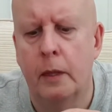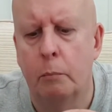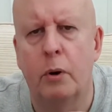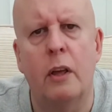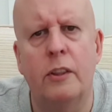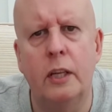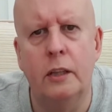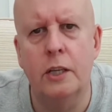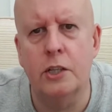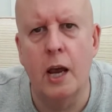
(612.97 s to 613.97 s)
But I think
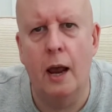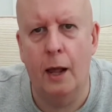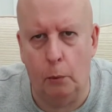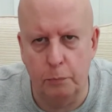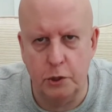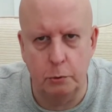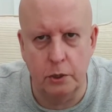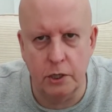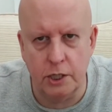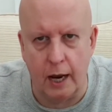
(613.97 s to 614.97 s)
this helps you
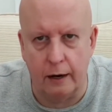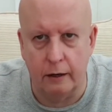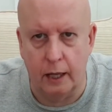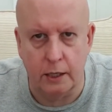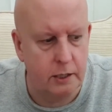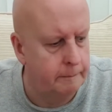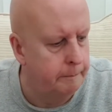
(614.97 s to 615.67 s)
understand that